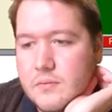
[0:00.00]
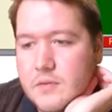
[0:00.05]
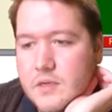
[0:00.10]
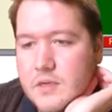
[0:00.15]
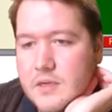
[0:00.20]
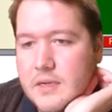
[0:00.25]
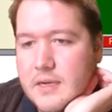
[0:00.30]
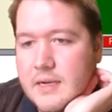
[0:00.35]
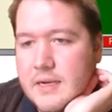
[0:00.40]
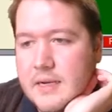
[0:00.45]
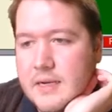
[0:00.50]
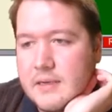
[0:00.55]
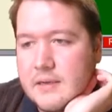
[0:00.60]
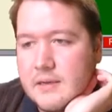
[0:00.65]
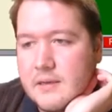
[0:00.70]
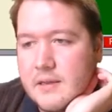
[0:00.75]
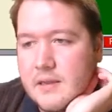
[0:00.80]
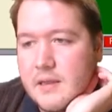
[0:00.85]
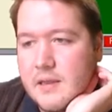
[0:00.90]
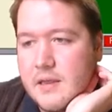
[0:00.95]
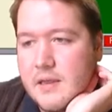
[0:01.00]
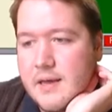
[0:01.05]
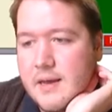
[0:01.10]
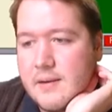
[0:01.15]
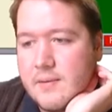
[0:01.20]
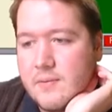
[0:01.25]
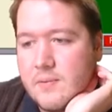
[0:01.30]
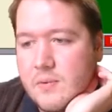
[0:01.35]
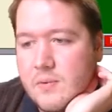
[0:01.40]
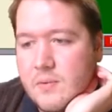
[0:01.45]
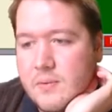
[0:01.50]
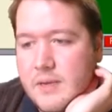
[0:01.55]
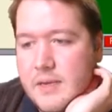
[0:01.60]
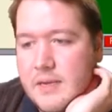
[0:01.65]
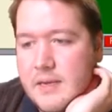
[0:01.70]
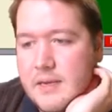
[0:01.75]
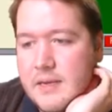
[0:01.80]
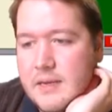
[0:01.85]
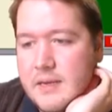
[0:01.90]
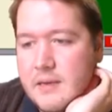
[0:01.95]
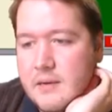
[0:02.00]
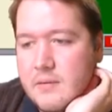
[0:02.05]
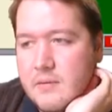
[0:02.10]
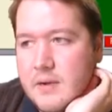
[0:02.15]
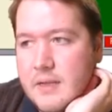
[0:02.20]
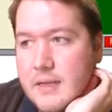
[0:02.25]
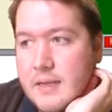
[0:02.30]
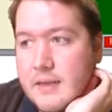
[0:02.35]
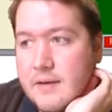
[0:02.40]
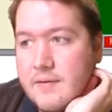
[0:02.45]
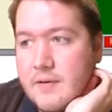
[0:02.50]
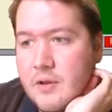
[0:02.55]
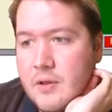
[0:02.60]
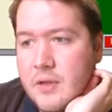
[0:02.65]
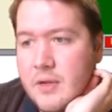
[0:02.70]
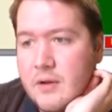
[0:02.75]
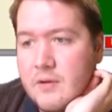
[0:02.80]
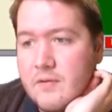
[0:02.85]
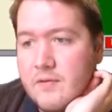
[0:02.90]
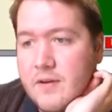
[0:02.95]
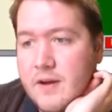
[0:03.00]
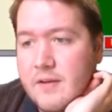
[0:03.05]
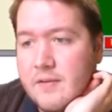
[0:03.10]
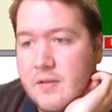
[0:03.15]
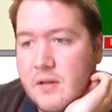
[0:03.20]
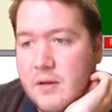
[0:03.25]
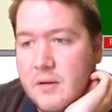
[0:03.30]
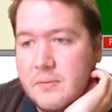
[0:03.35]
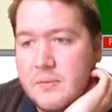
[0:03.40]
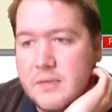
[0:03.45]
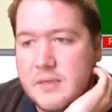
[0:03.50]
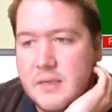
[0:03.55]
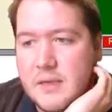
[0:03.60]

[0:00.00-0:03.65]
And that will be it, really. They've only got five clubs.